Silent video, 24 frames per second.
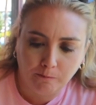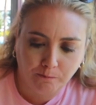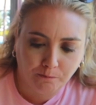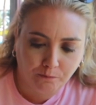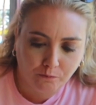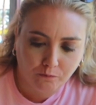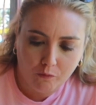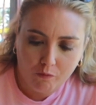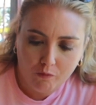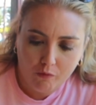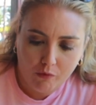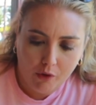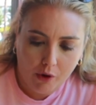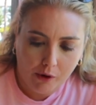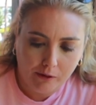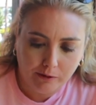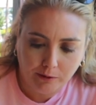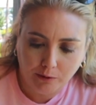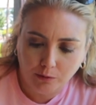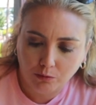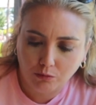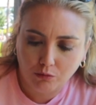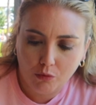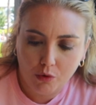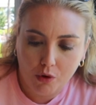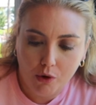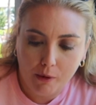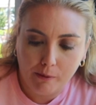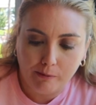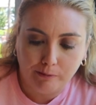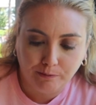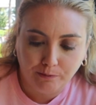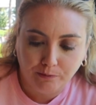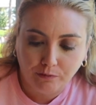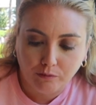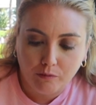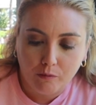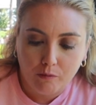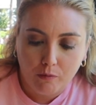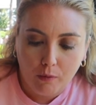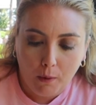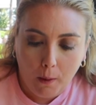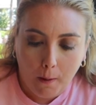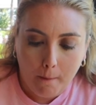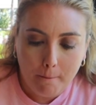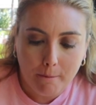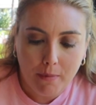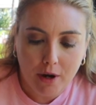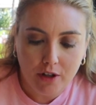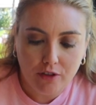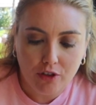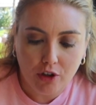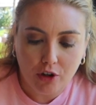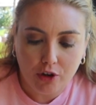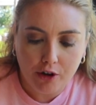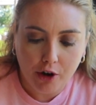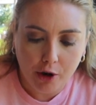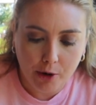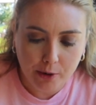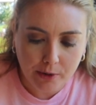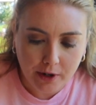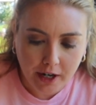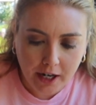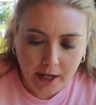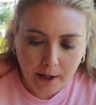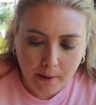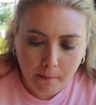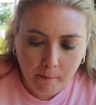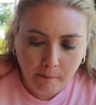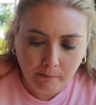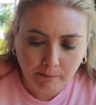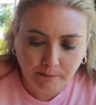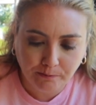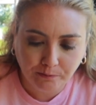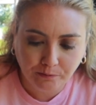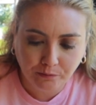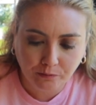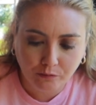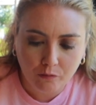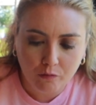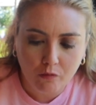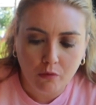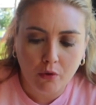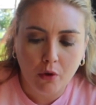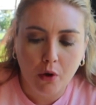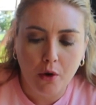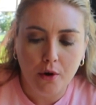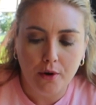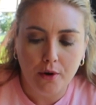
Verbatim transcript: It's a fried pickle spear. But the coating... Battered and deep fried.